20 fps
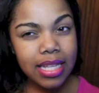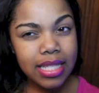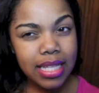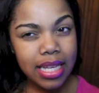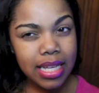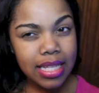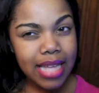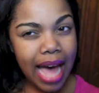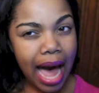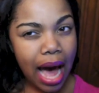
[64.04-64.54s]
this
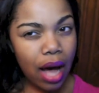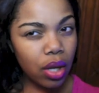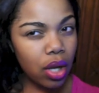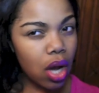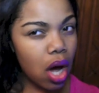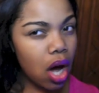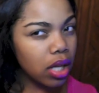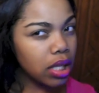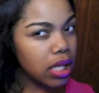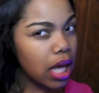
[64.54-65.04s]
is how
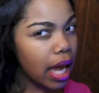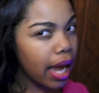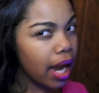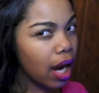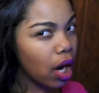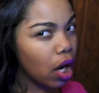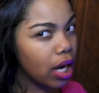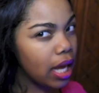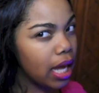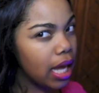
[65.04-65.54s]
long the
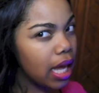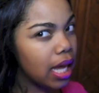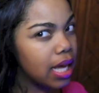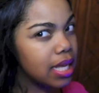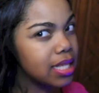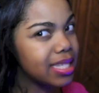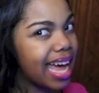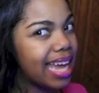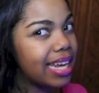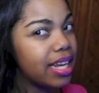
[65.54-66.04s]
hair
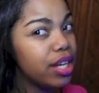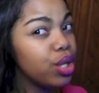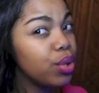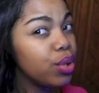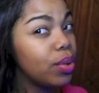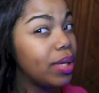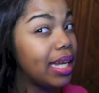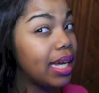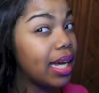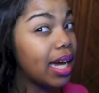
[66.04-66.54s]
is. I didn't
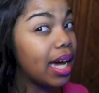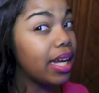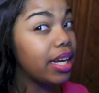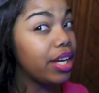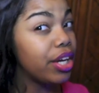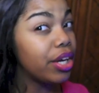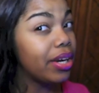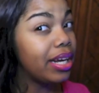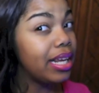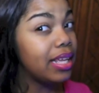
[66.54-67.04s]
do any
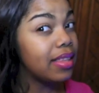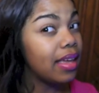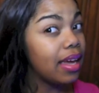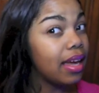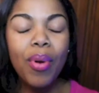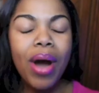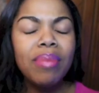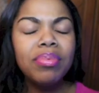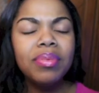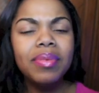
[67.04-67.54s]
cutting or
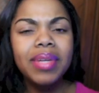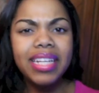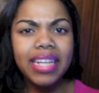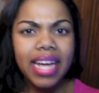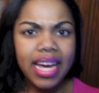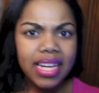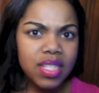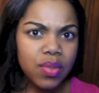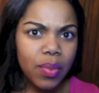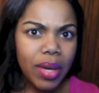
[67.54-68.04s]
anything. Probably
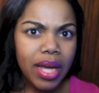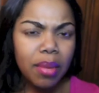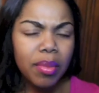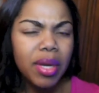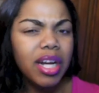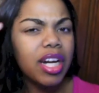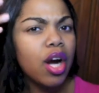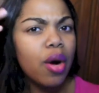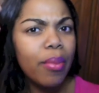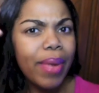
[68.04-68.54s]
next week I'm
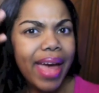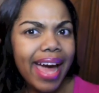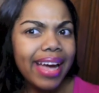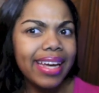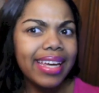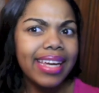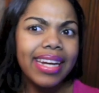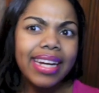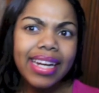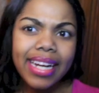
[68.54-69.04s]
gonna go
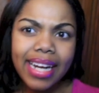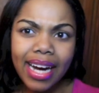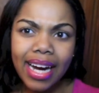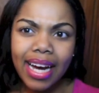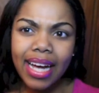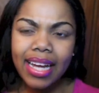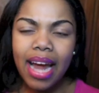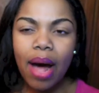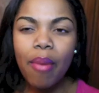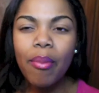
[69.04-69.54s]
back, get it
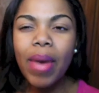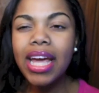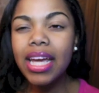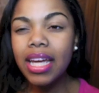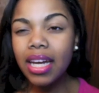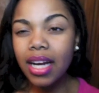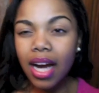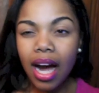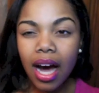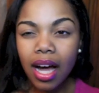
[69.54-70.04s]
cut. I might
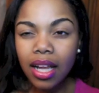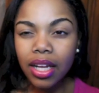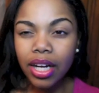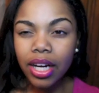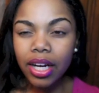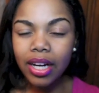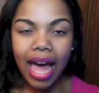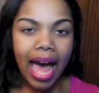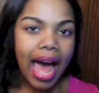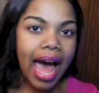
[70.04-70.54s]
get it
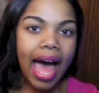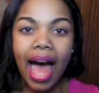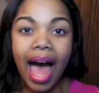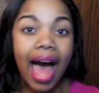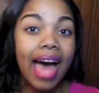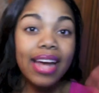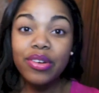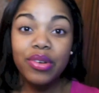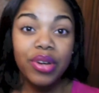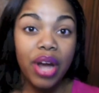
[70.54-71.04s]
colored. I,
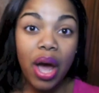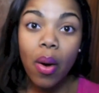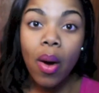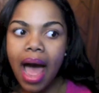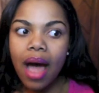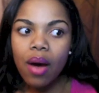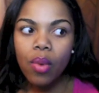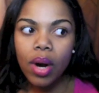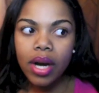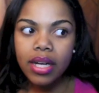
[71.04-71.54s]
I don't know.
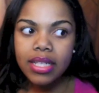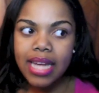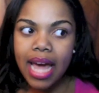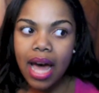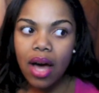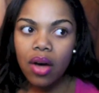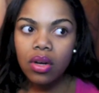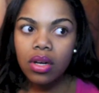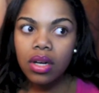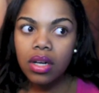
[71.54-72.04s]
I worked
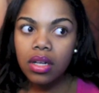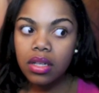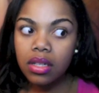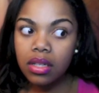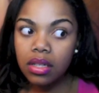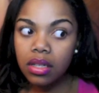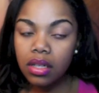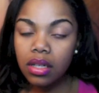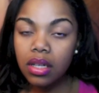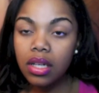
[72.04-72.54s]
out a
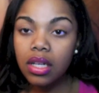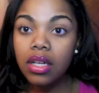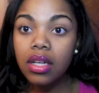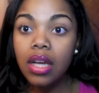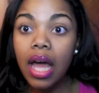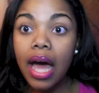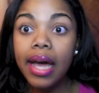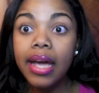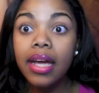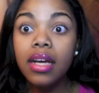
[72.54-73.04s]
good
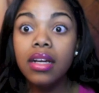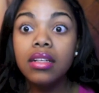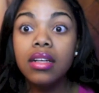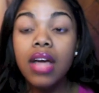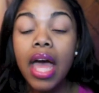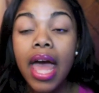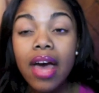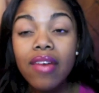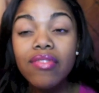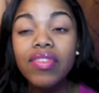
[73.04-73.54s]
like
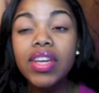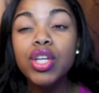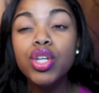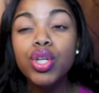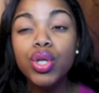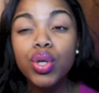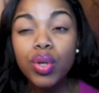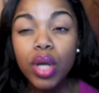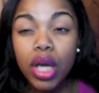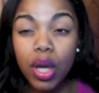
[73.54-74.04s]
heavy
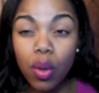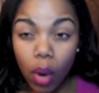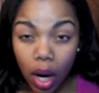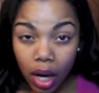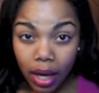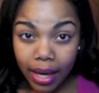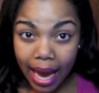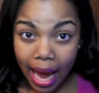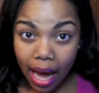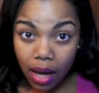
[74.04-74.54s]
duty
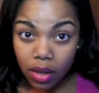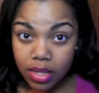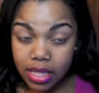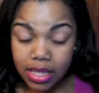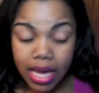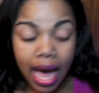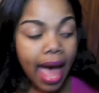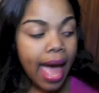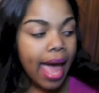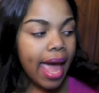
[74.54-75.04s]

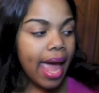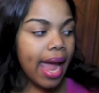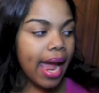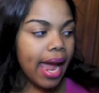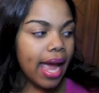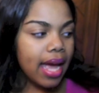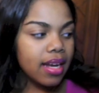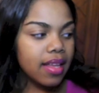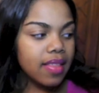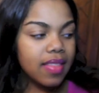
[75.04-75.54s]
workouts,
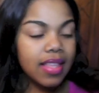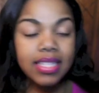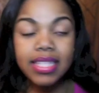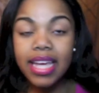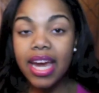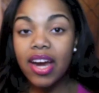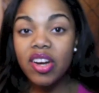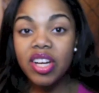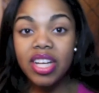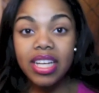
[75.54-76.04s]
and this
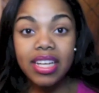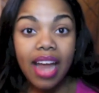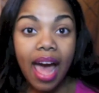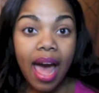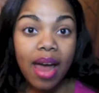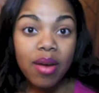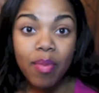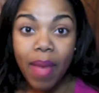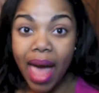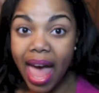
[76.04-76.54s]
hair did
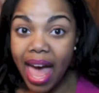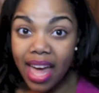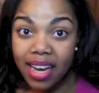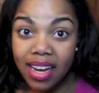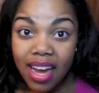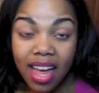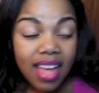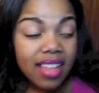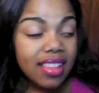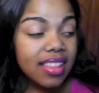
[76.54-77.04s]
not
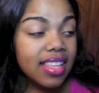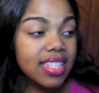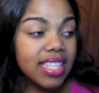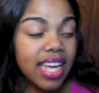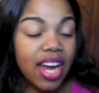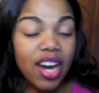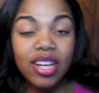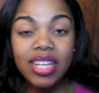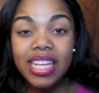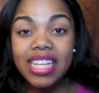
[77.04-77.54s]
mat. This
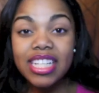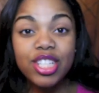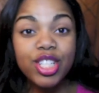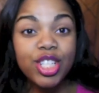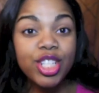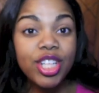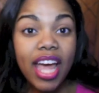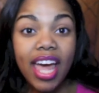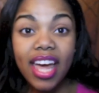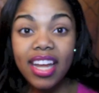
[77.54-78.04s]
hair didn't
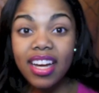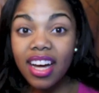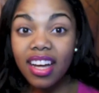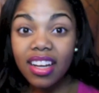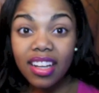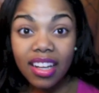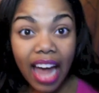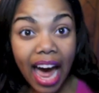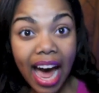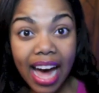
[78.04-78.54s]
shed
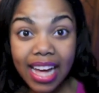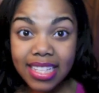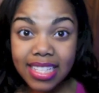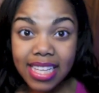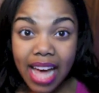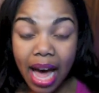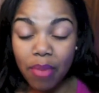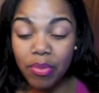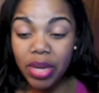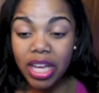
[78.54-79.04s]
a lot.
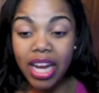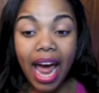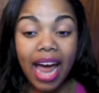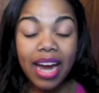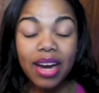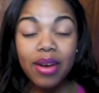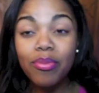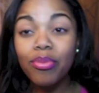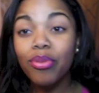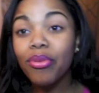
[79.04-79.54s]
I mean,
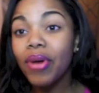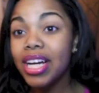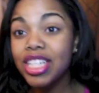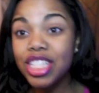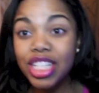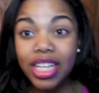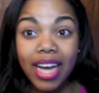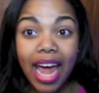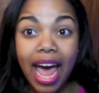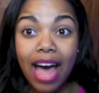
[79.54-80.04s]
I could
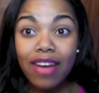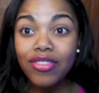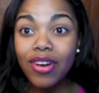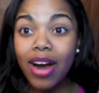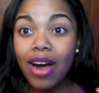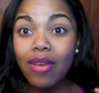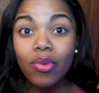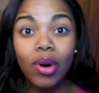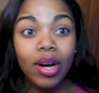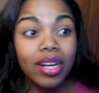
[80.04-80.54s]
brush it after
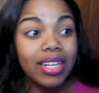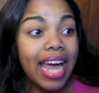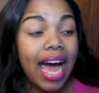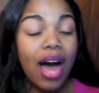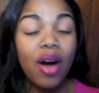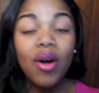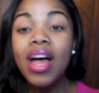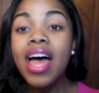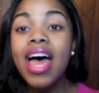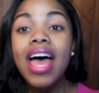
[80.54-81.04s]
I worked
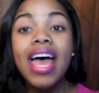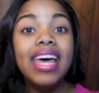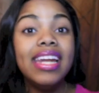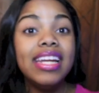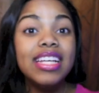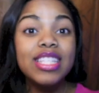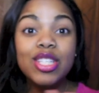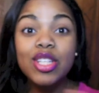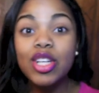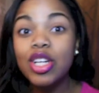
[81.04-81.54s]
out
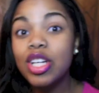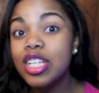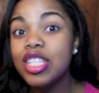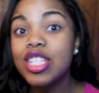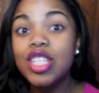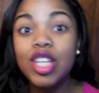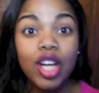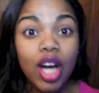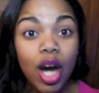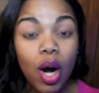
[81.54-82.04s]
and it's good
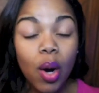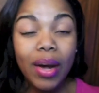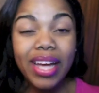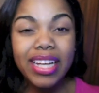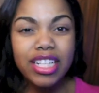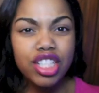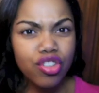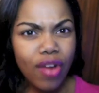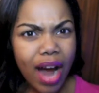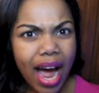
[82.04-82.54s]
to go.
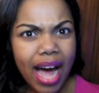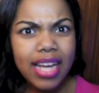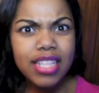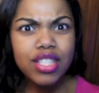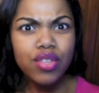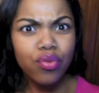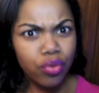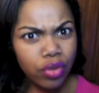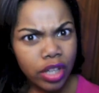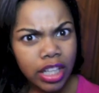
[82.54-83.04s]
It
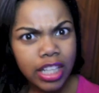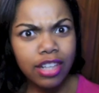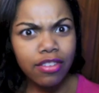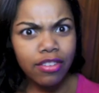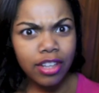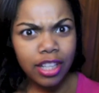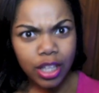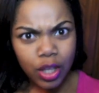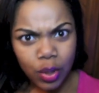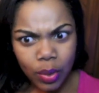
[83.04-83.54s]
dries really
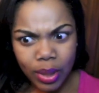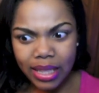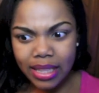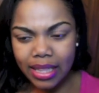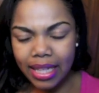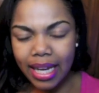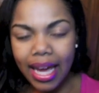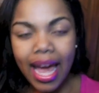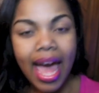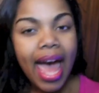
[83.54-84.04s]
really
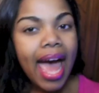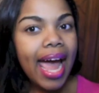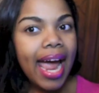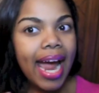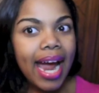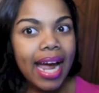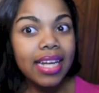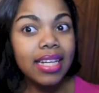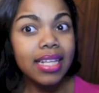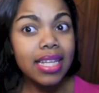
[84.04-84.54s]
quickly,
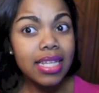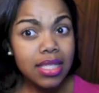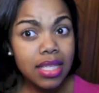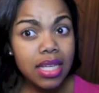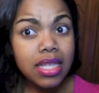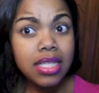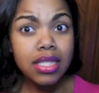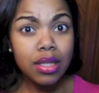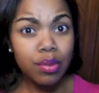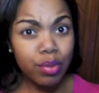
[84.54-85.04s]
and this
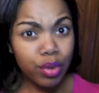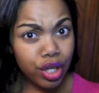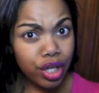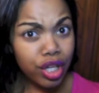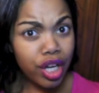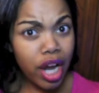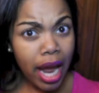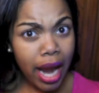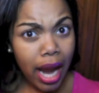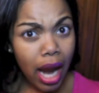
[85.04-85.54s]
is some
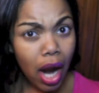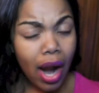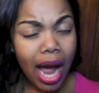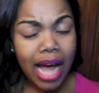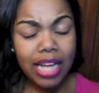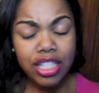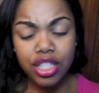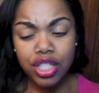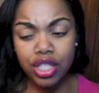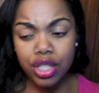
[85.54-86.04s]
good hair.
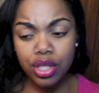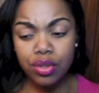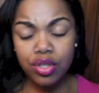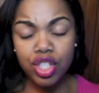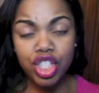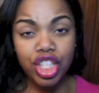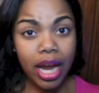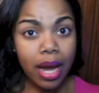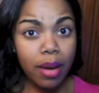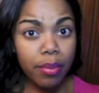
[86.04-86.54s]
I just use
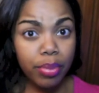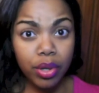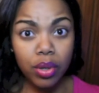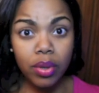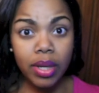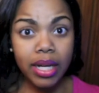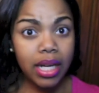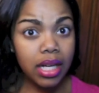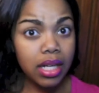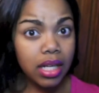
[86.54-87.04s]

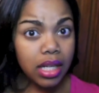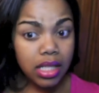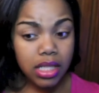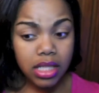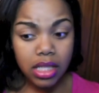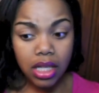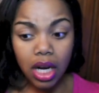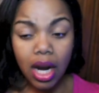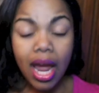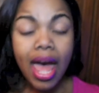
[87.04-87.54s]
shampoo and
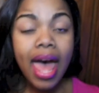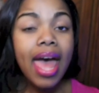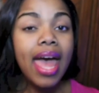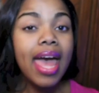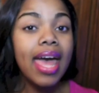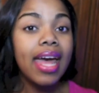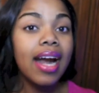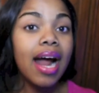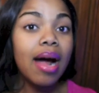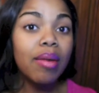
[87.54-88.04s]
conditioner
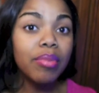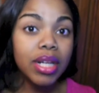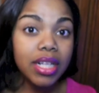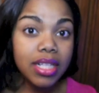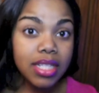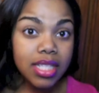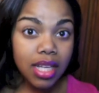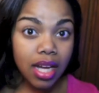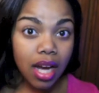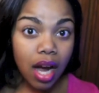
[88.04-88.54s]
and I'm good to